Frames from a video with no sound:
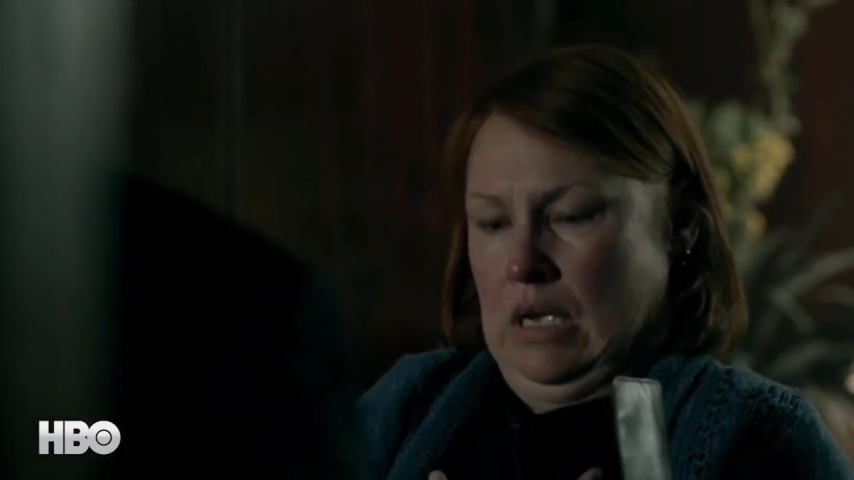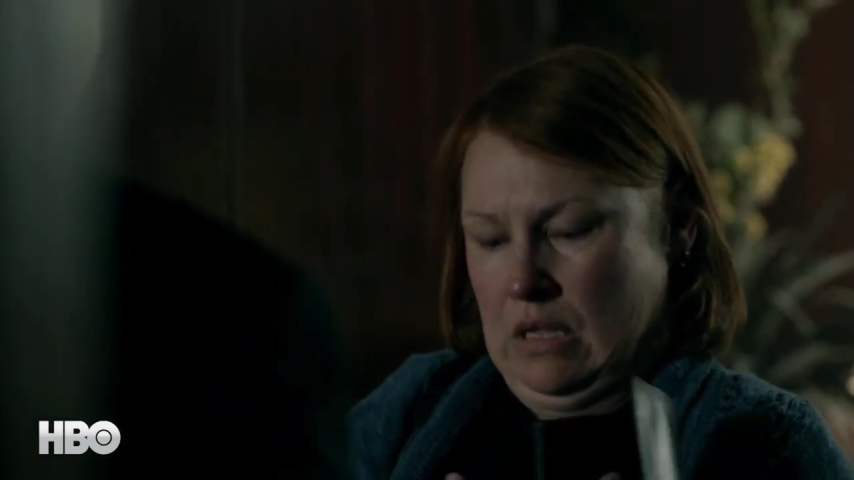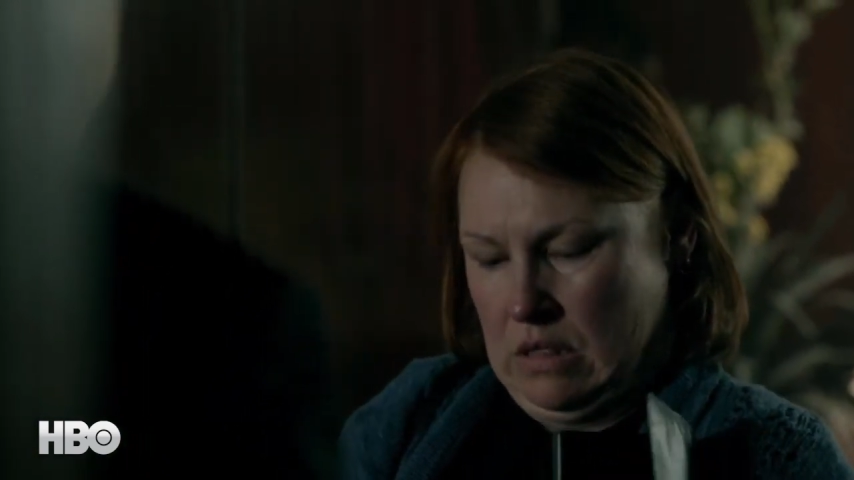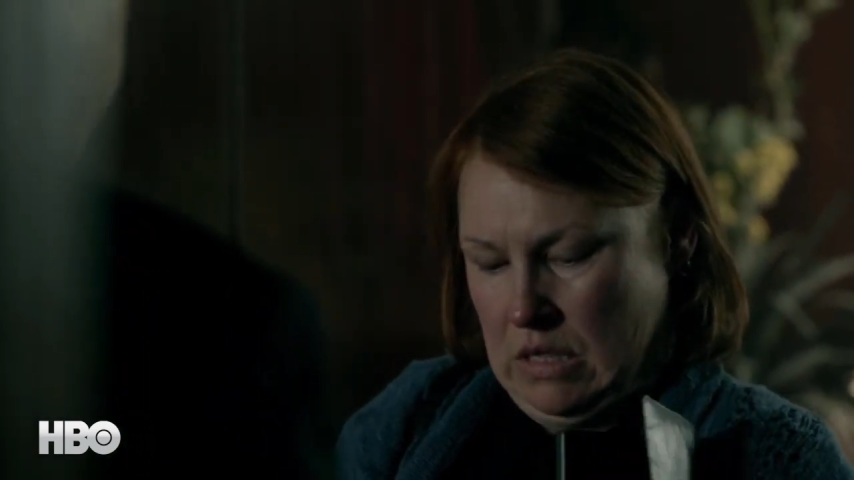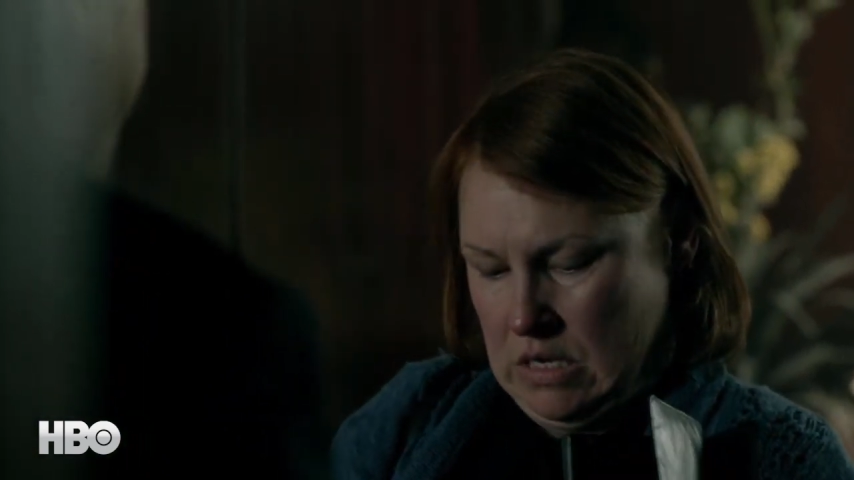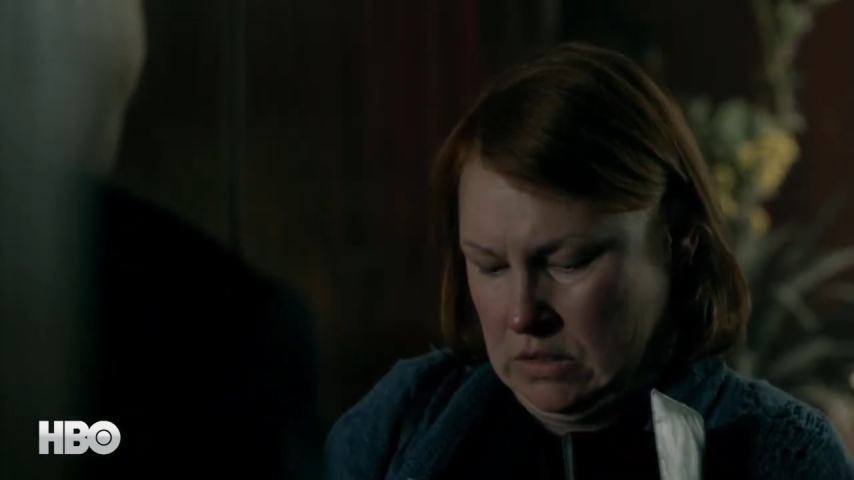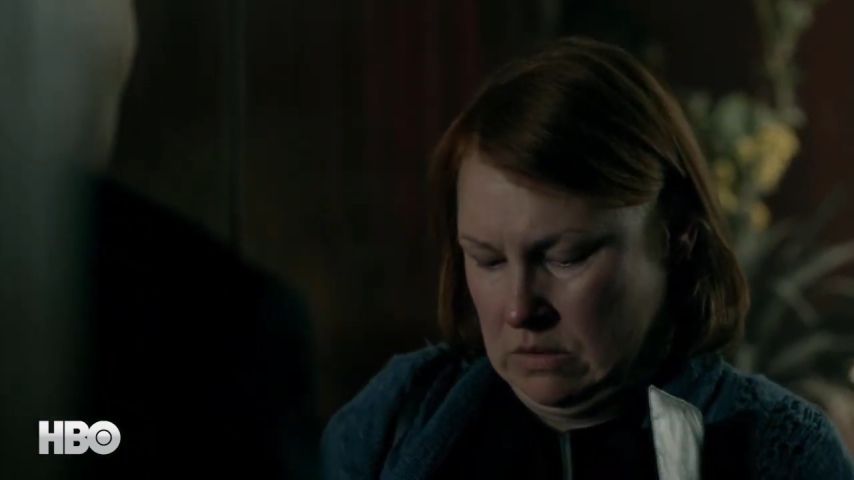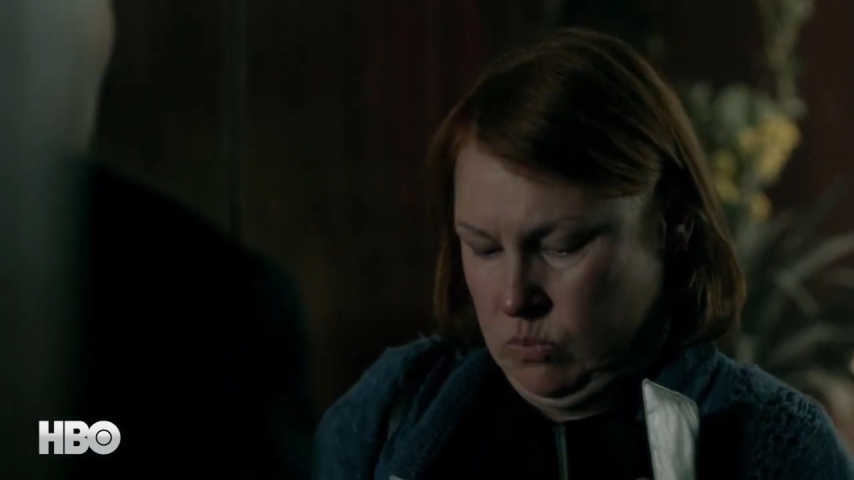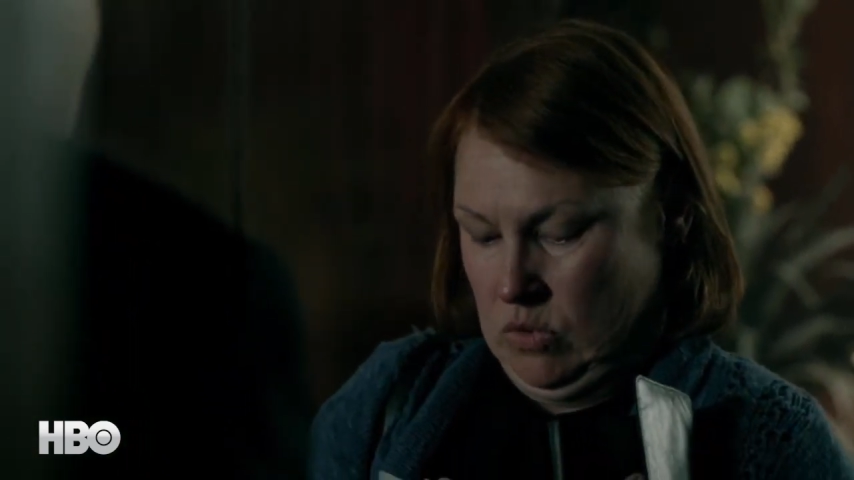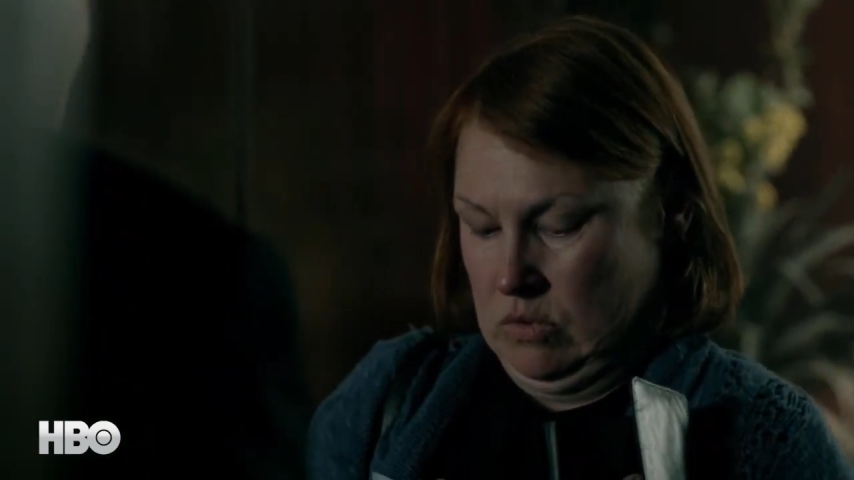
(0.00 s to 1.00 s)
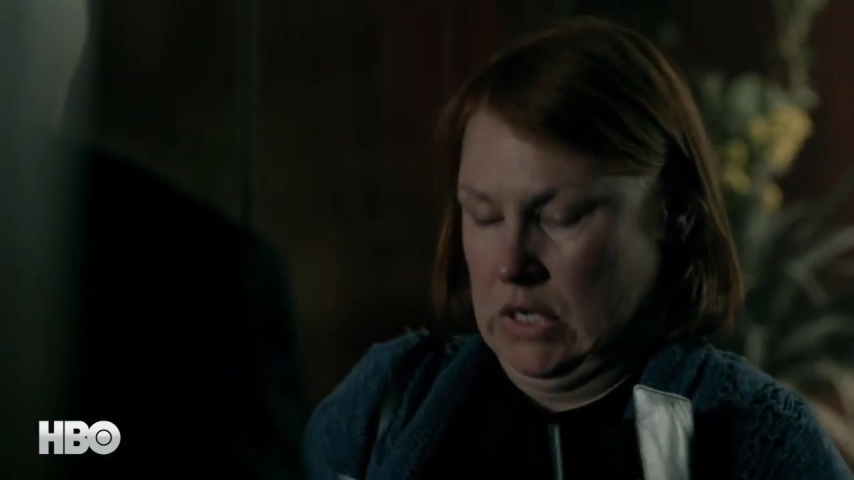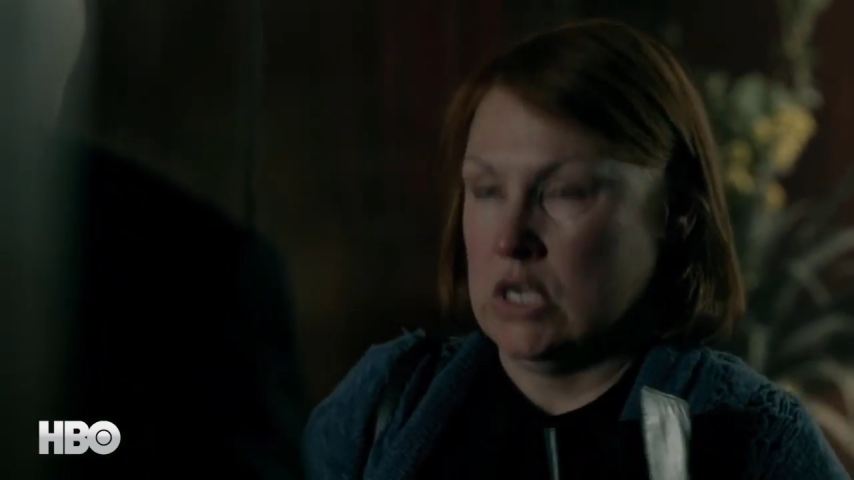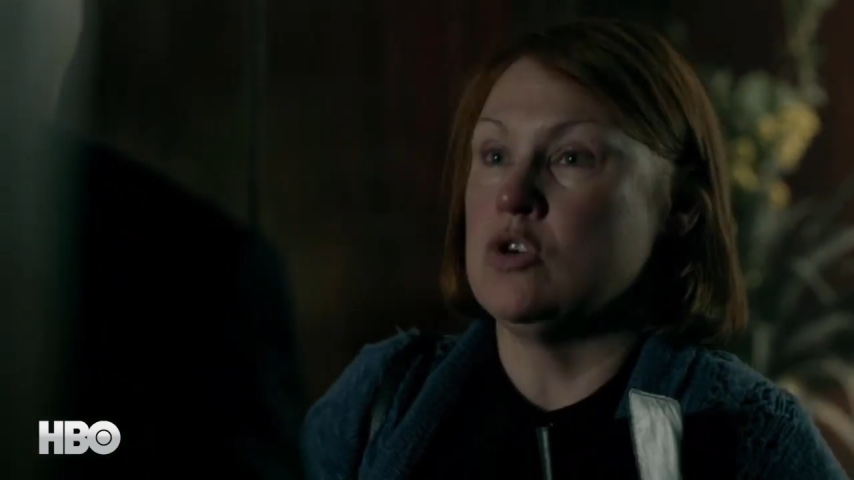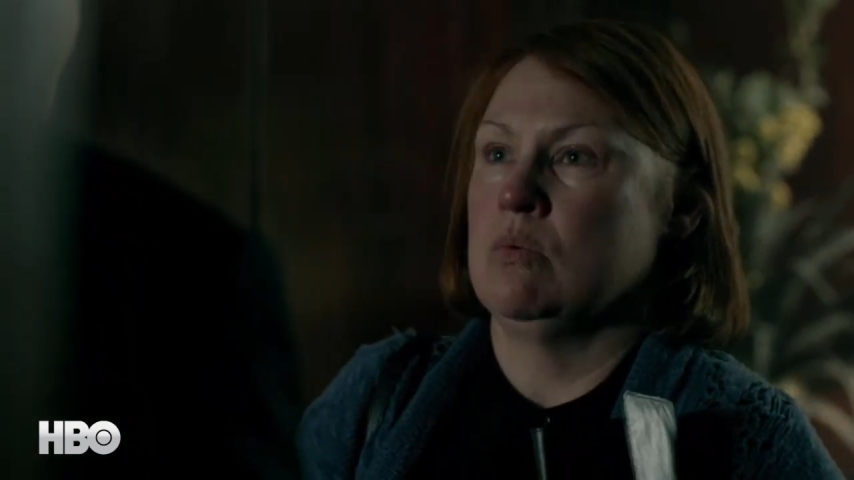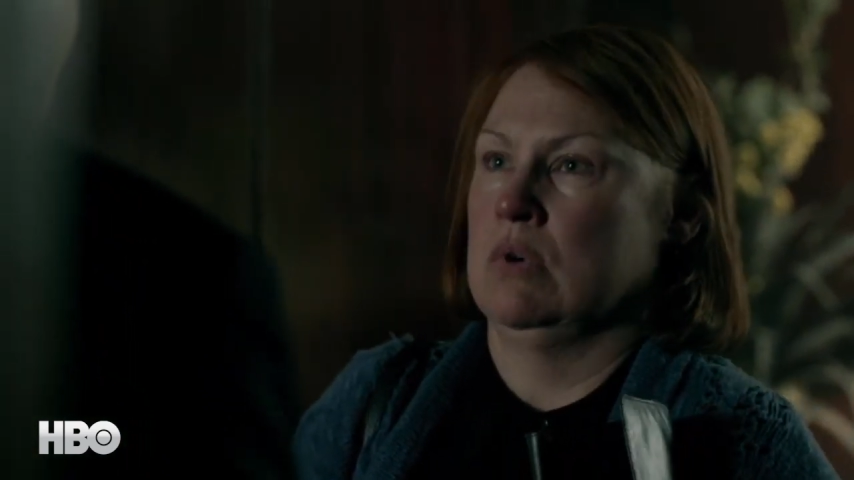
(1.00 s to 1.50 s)
And this will
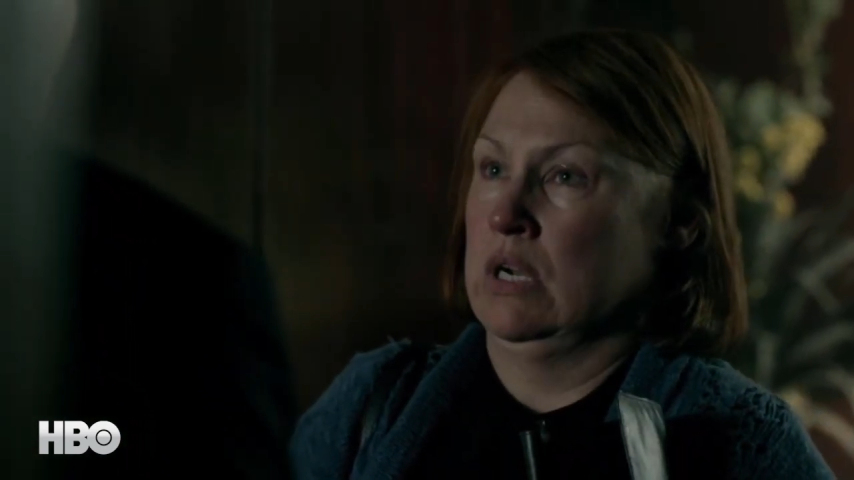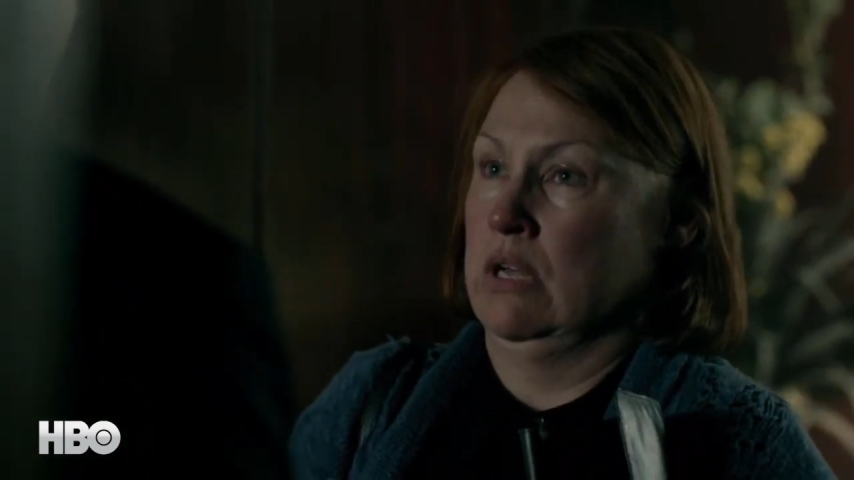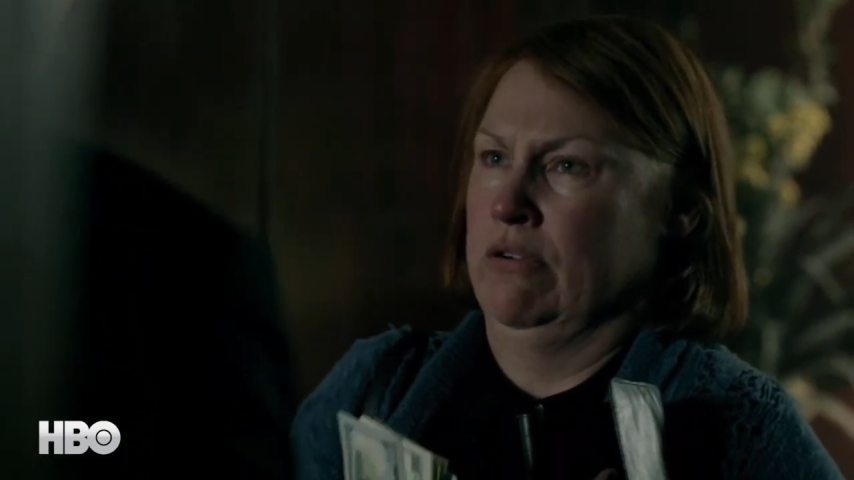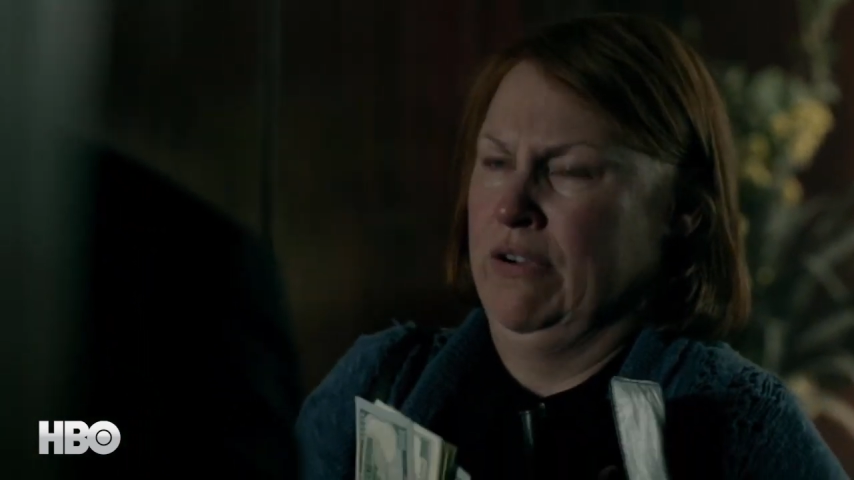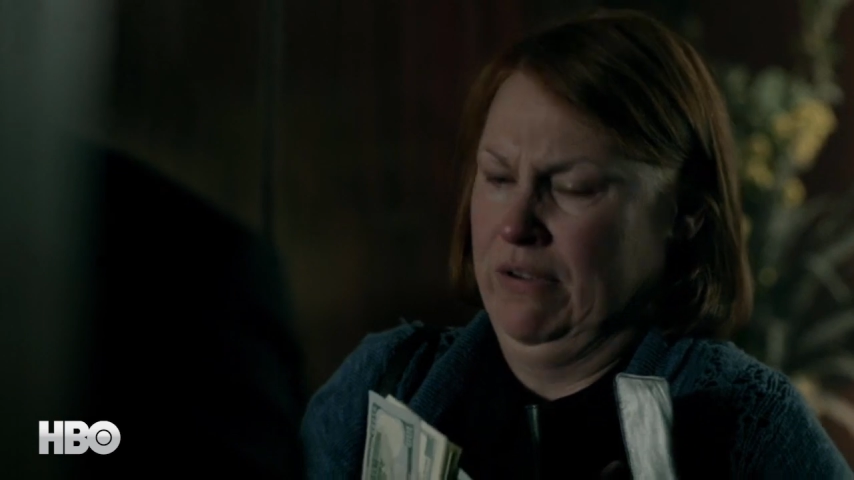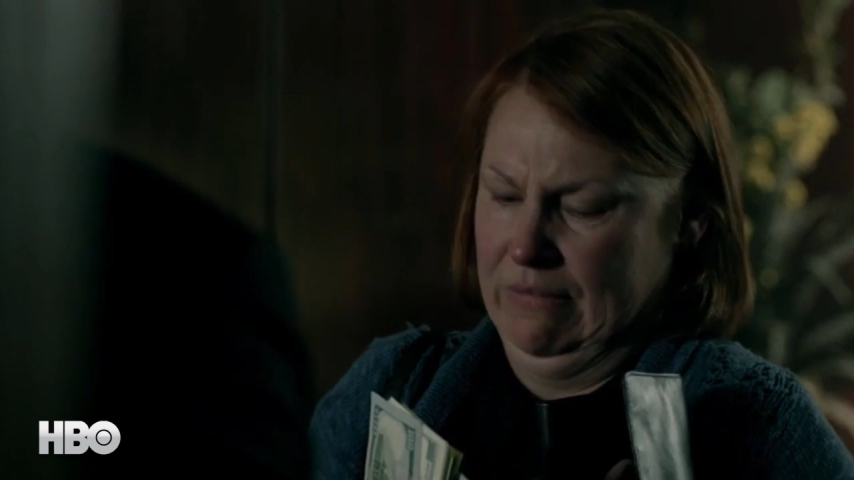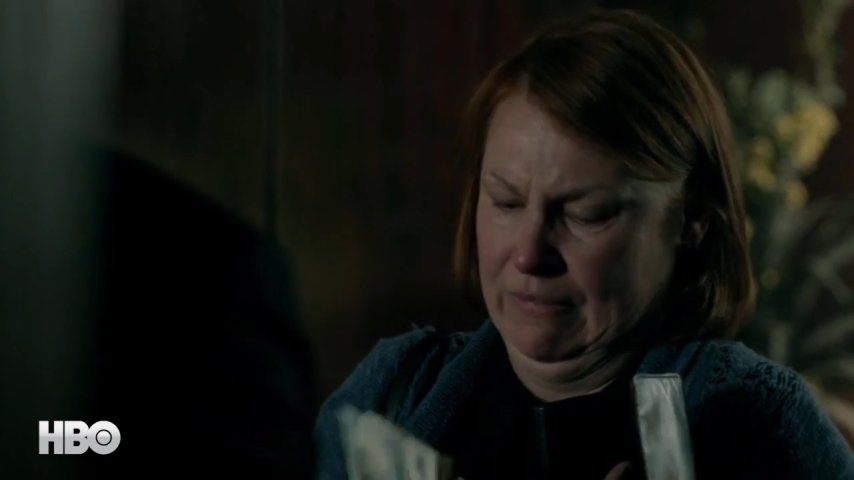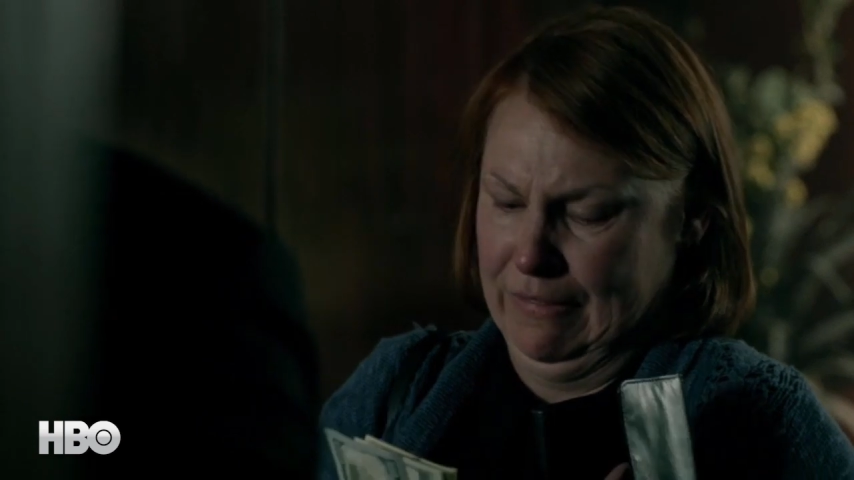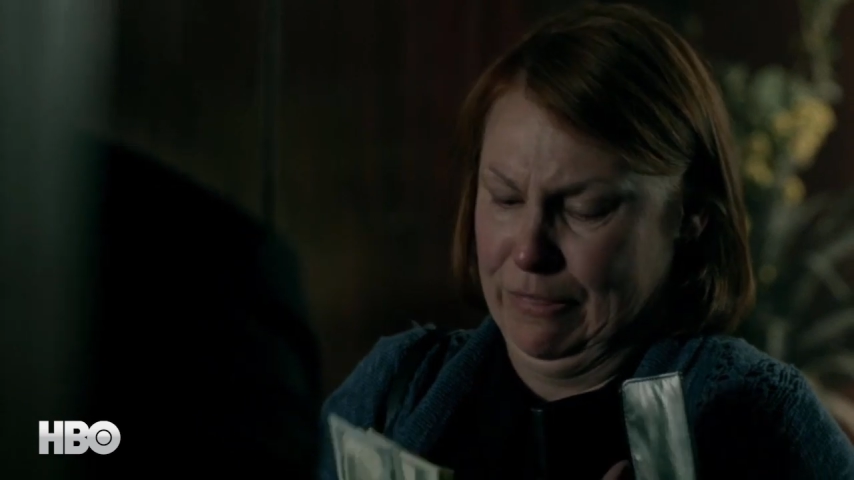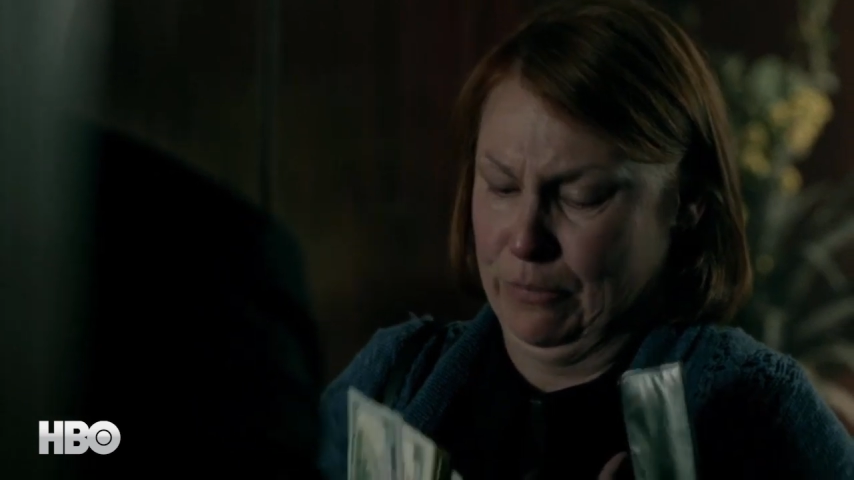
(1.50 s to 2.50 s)
get you another Please.